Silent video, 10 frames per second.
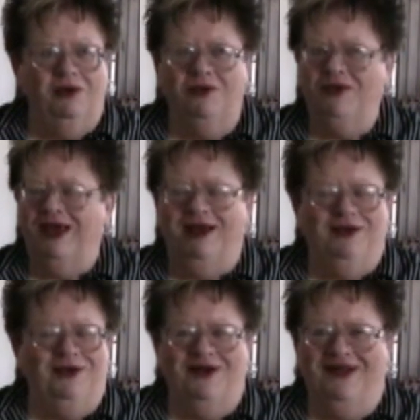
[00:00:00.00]
Oh, not
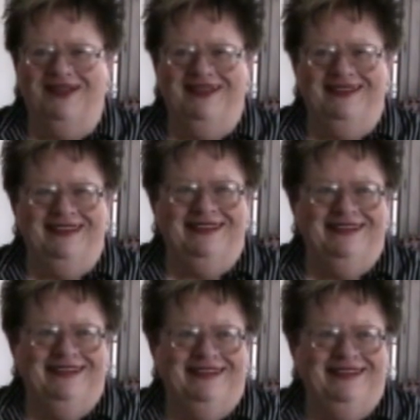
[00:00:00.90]
at all.
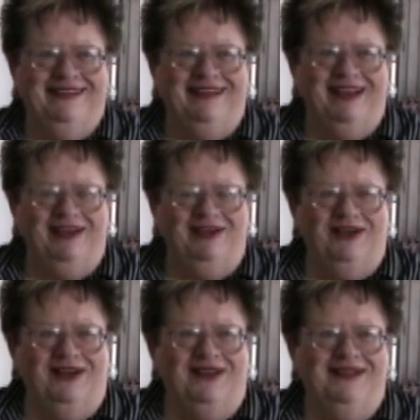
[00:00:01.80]
Not at
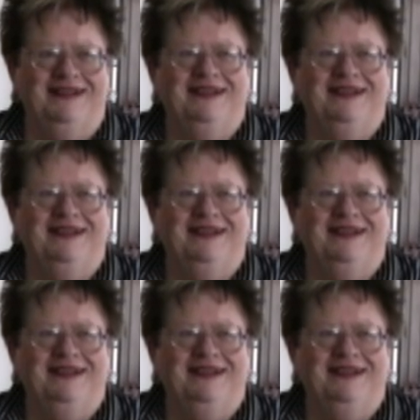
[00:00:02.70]
all.